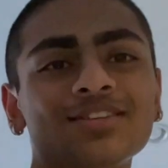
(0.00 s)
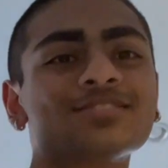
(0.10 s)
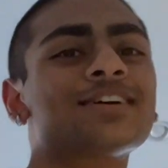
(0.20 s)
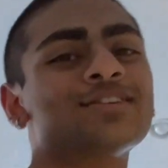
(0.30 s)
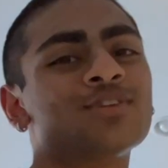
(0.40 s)
looks
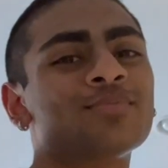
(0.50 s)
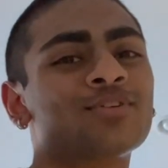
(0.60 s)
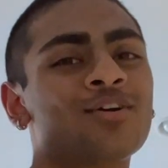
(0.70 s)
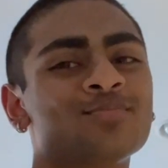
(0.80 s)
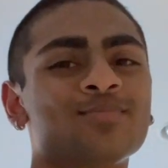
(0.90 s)
like I dropped the
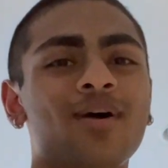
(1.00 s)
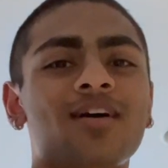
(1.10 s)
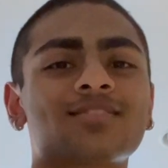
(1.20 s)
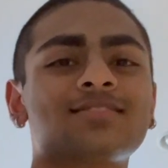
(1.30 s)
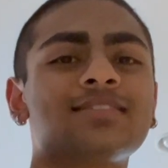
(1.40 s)
cardboard
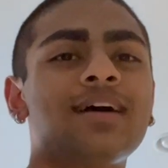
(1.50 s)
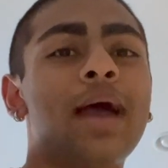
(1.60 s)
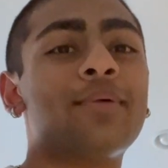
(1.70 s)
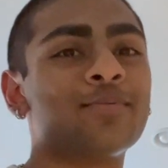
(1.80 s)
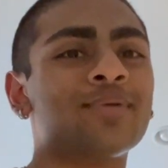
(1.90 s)
box. I
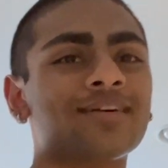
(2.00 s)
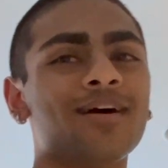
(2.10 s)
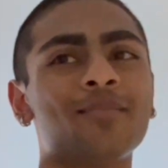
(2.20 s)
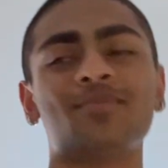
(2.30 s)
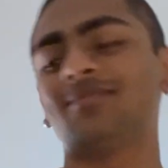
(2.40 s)
better pick it
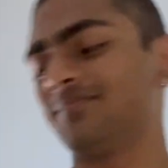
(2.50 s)
up.